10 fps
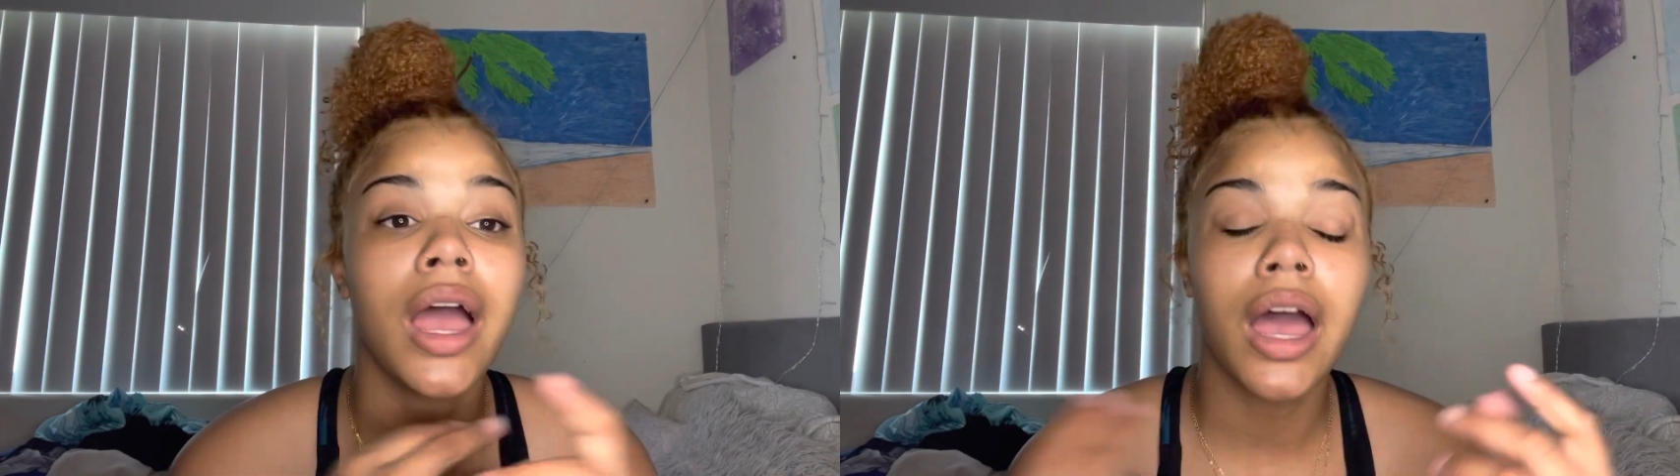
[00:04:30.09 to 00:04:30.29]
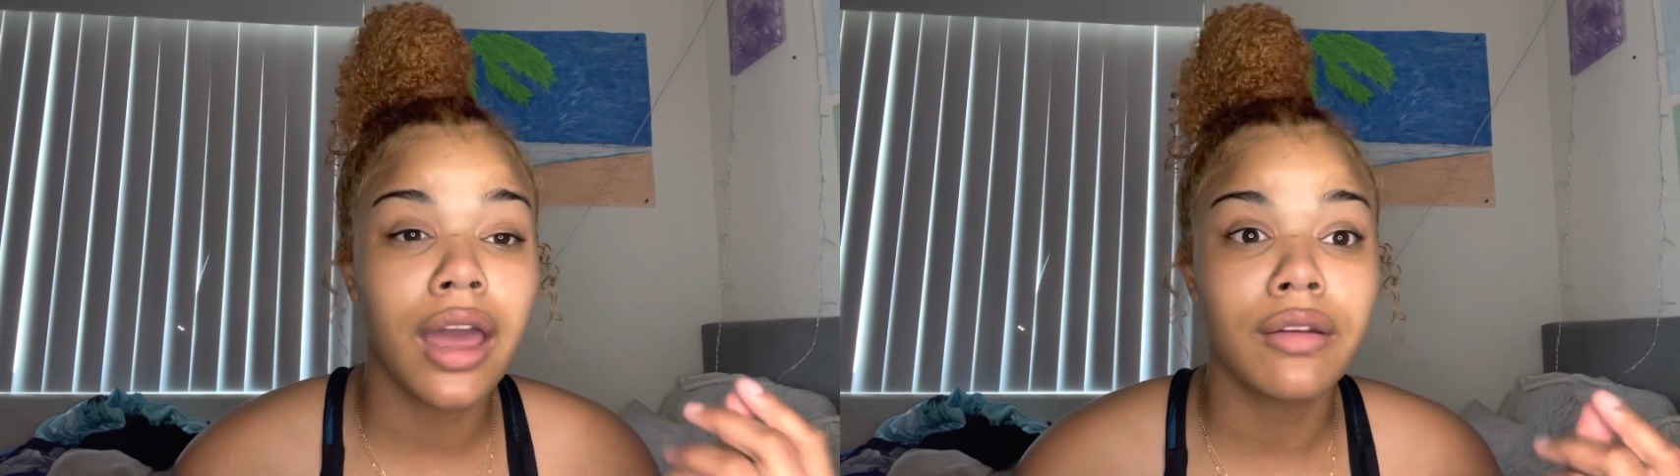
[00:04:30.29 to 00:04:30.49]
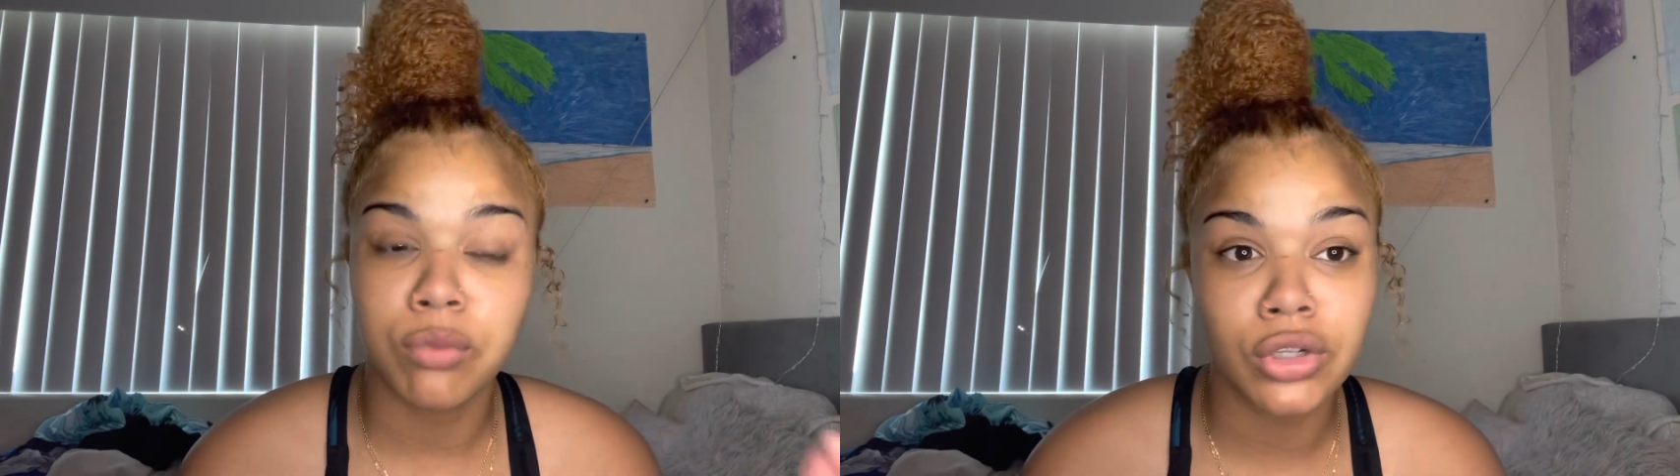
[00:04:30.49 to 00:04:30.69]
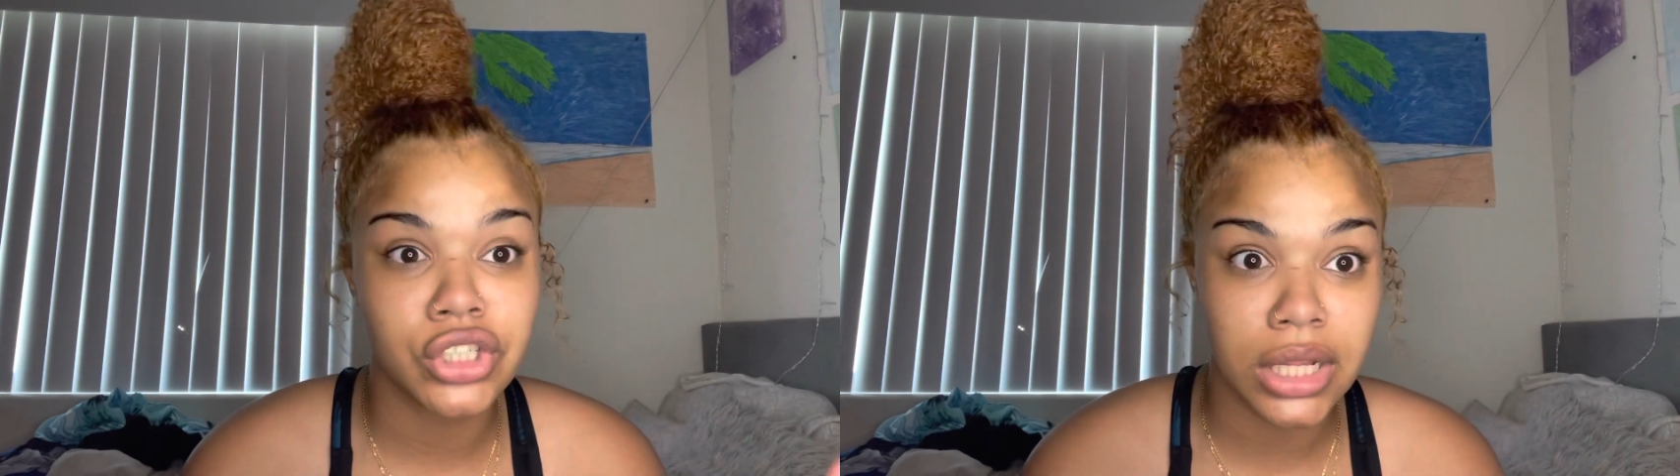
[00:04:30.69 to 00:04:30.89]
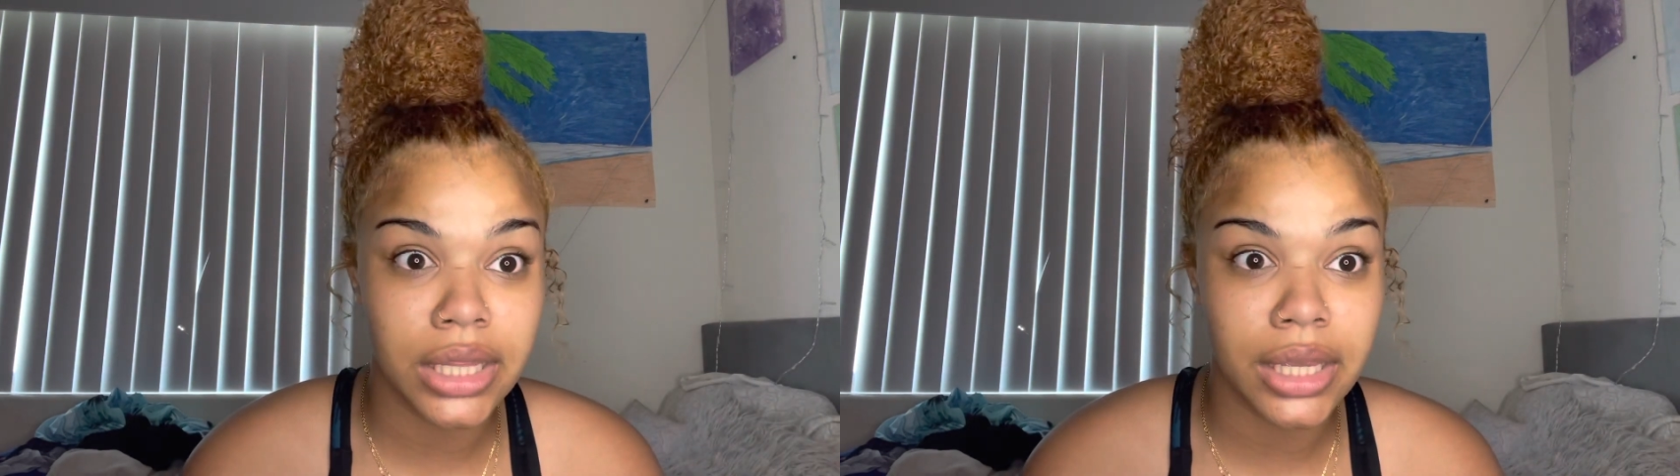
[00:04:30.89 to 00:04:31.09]

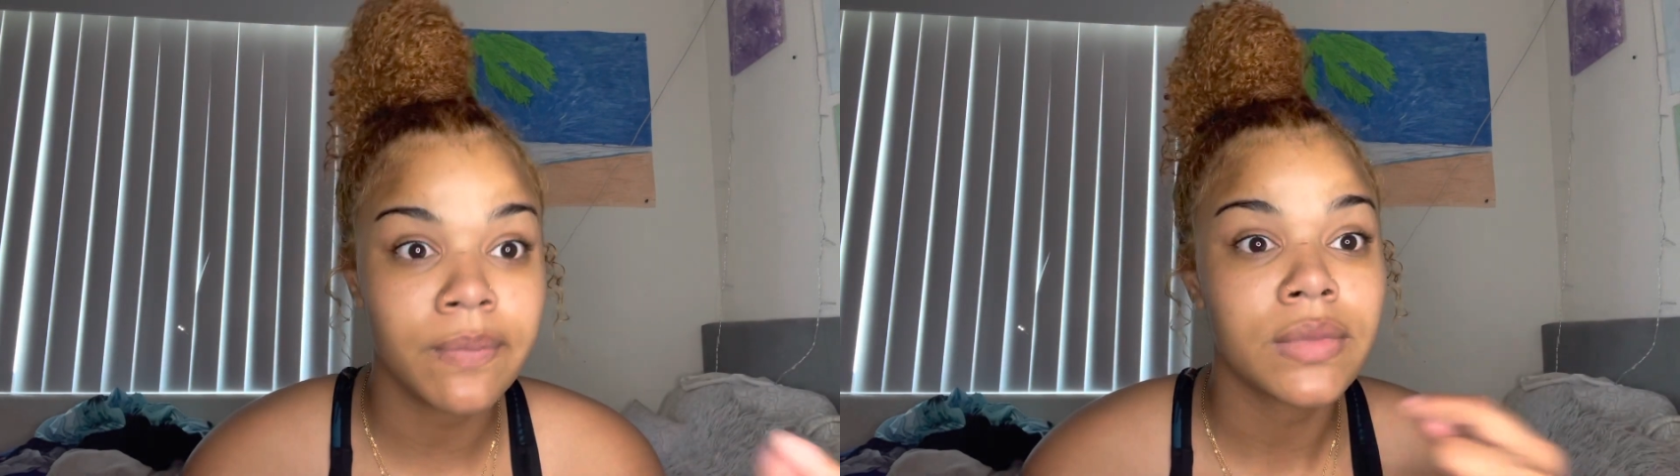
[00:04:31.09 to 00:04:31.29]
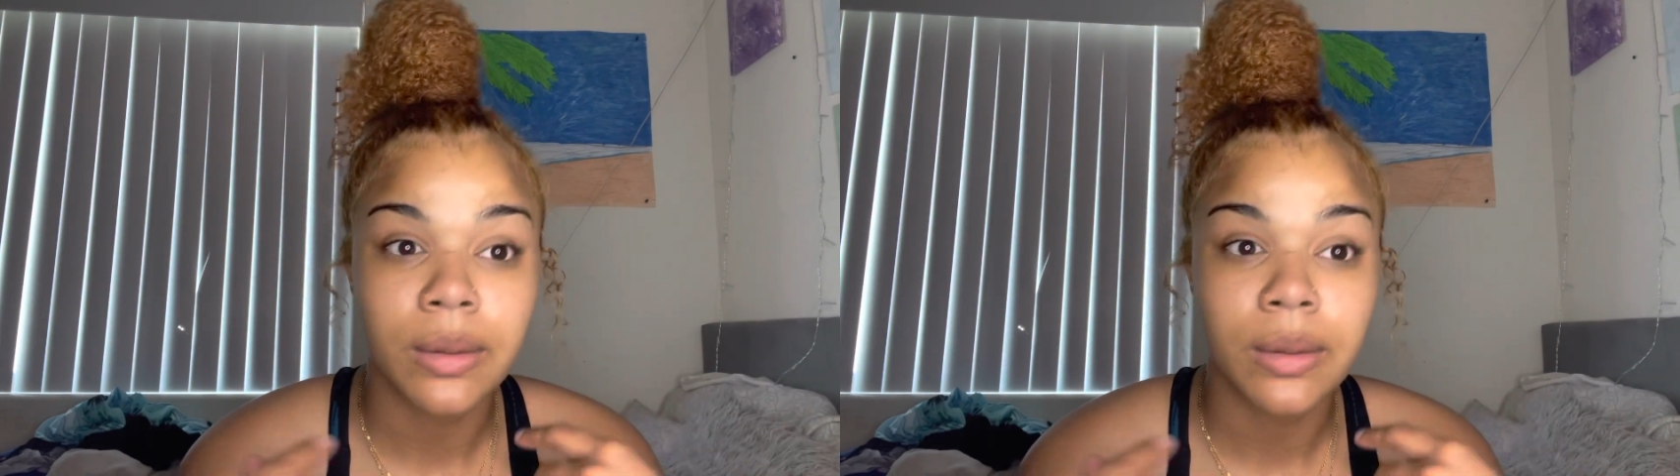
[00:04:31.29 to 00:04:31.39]
unfortunately.